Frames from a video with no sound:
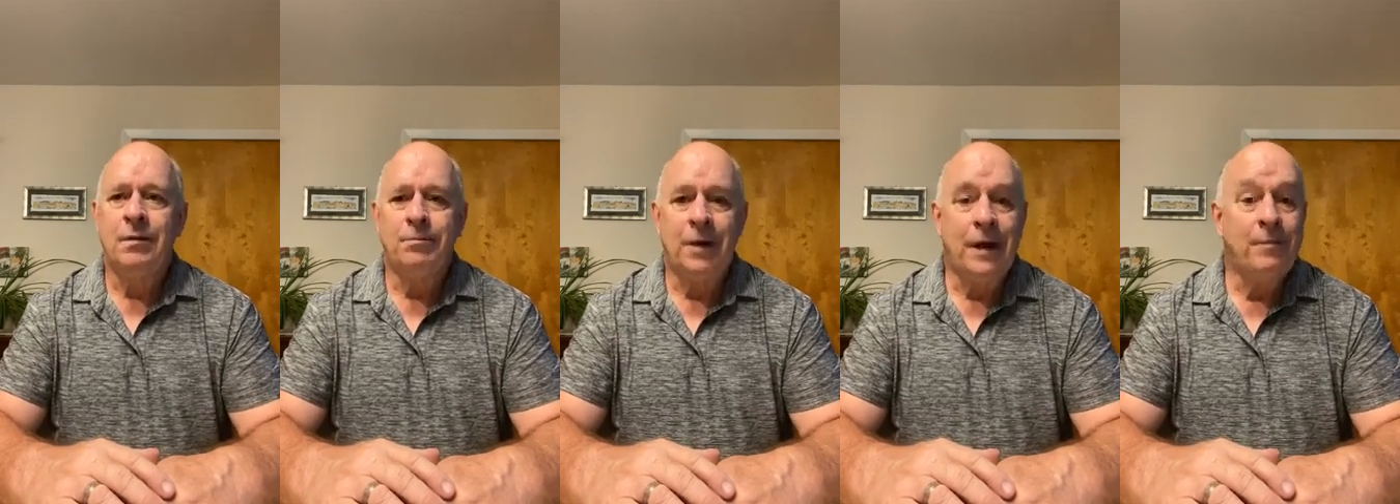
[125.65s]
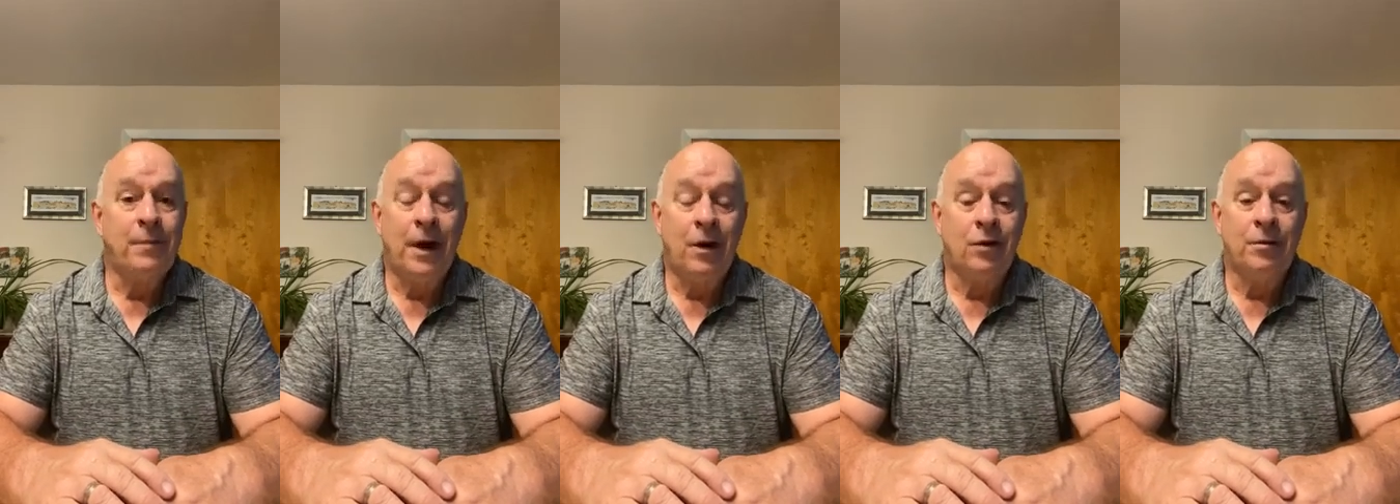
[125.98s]
on
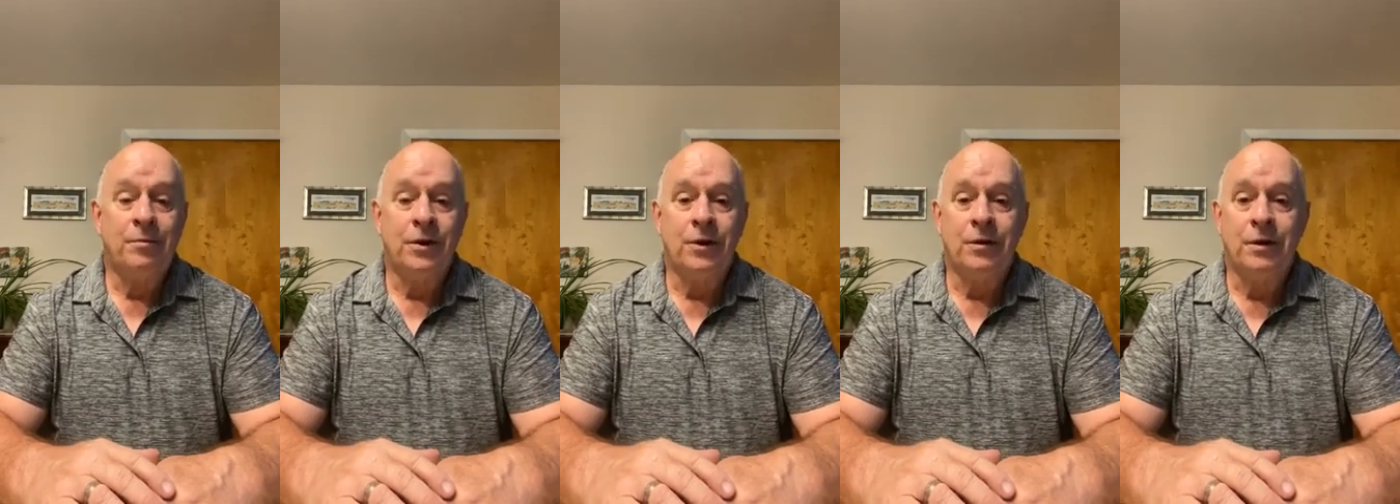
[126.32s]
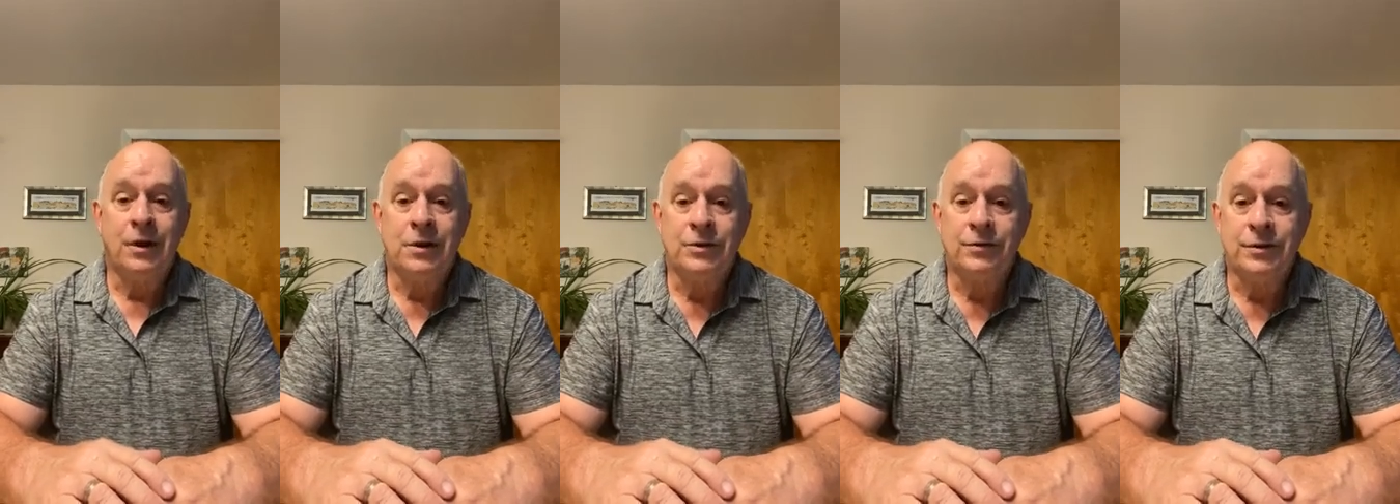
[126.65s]
my power
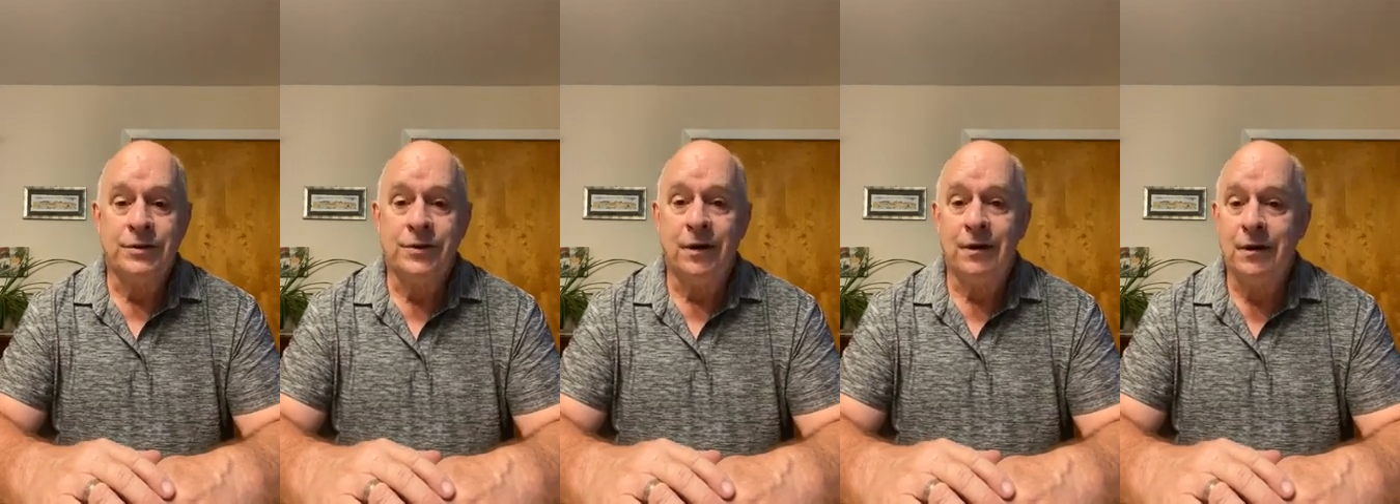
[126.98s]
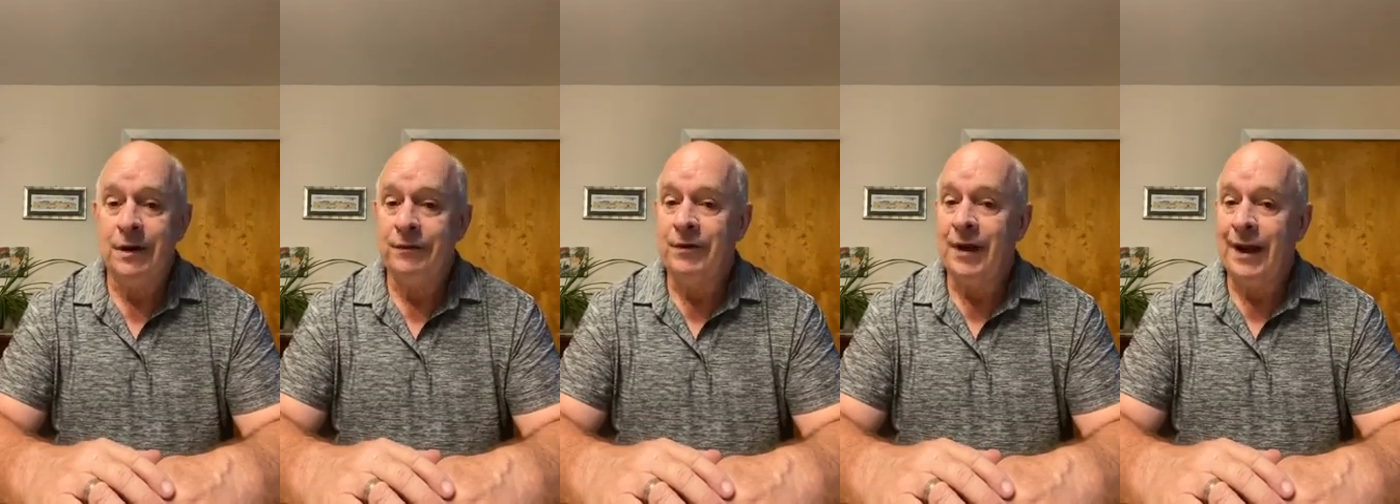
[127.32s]
bill as a
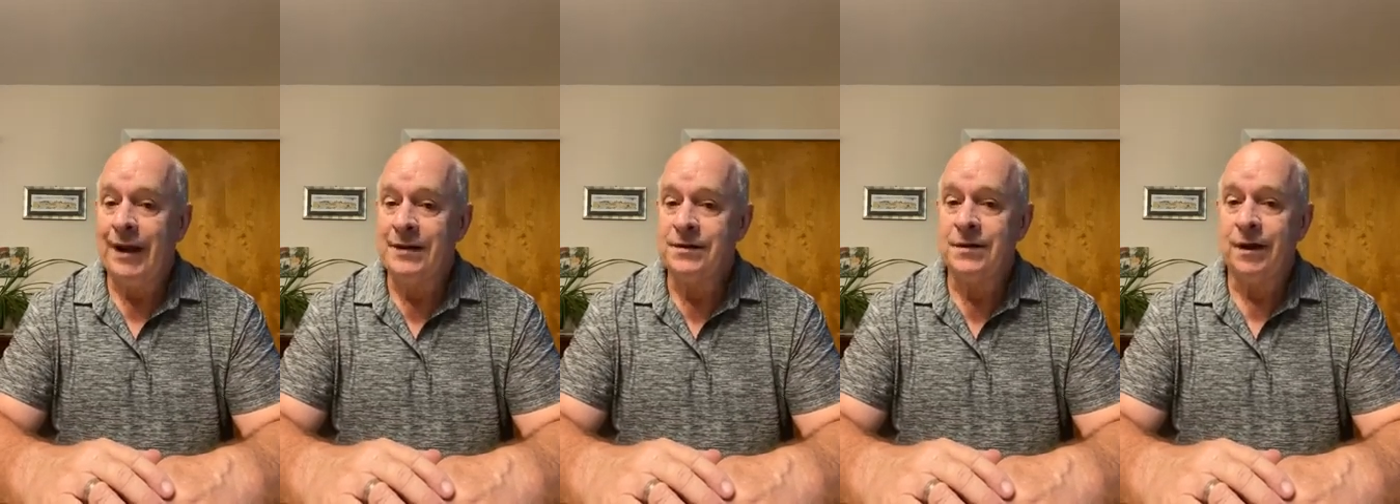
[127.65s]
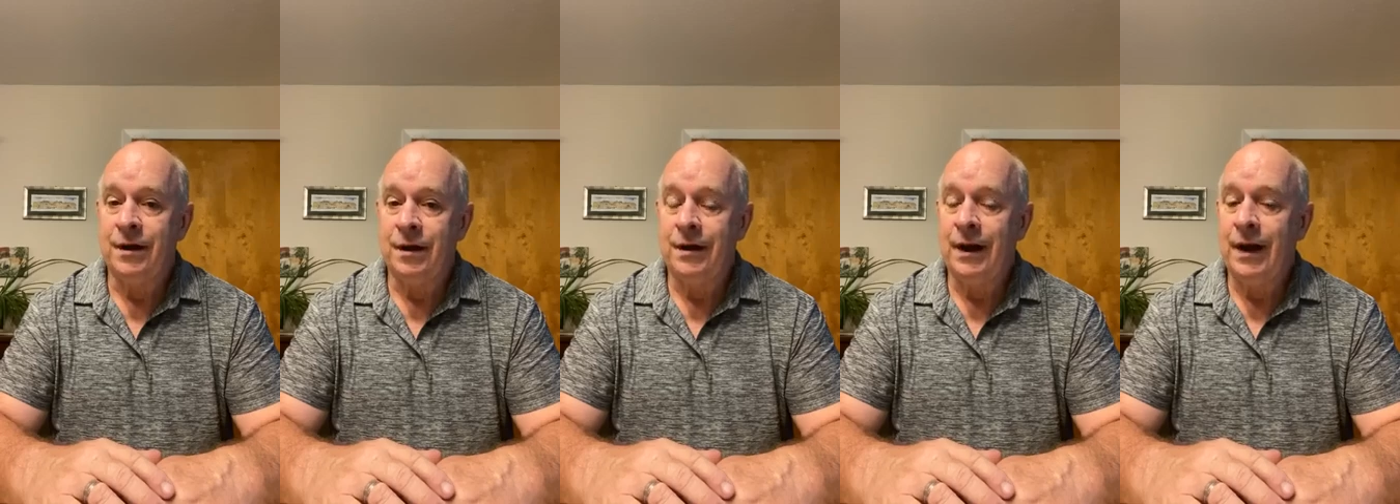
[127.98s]
result of leaving
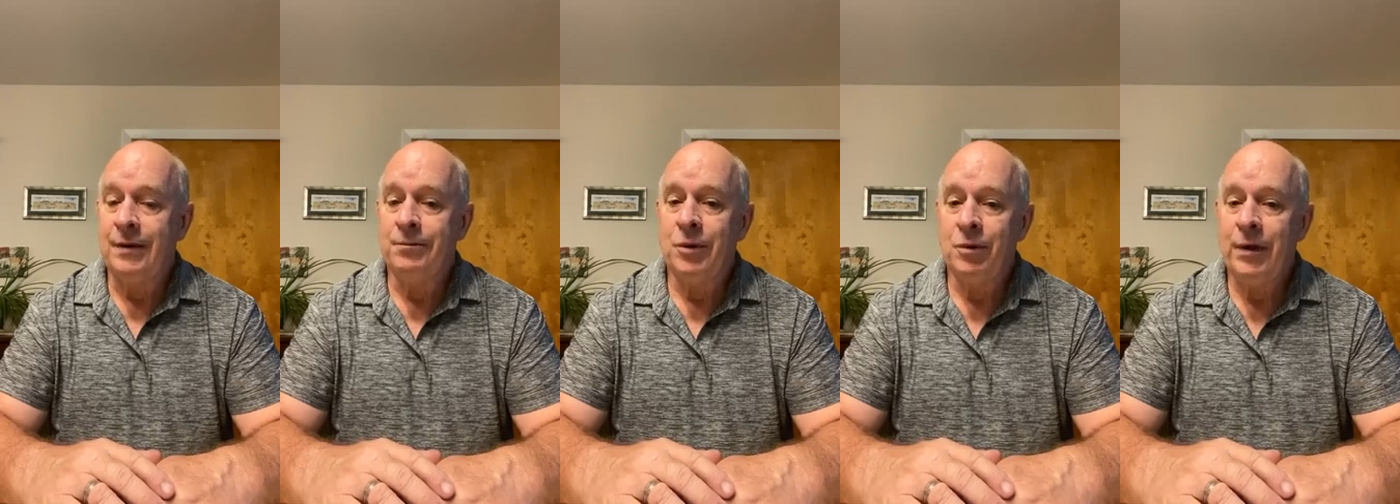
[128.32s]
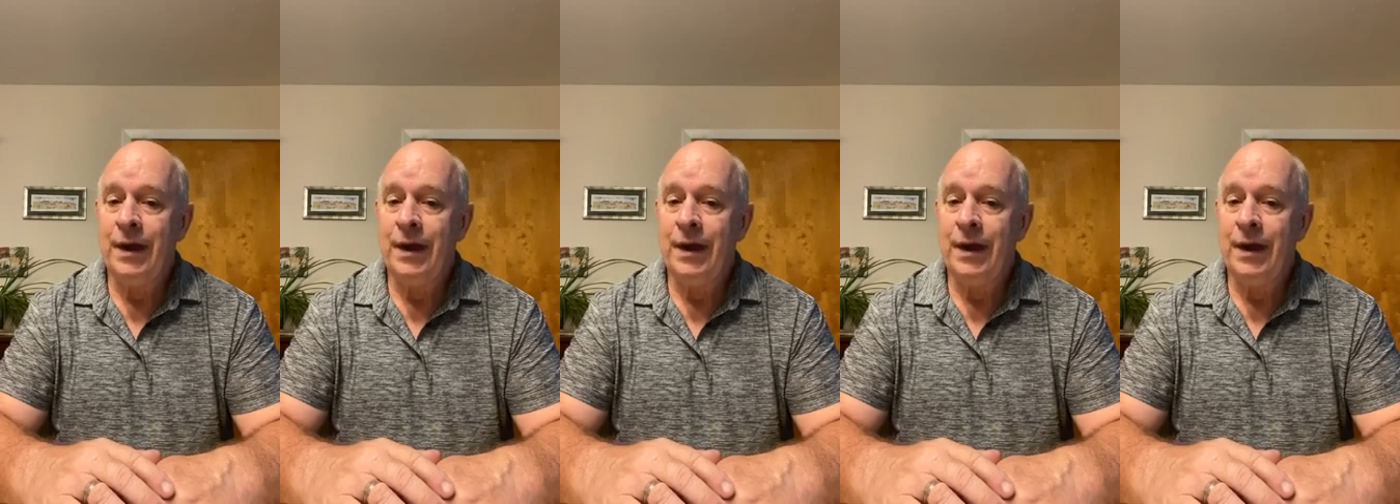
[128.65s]
lights on all night.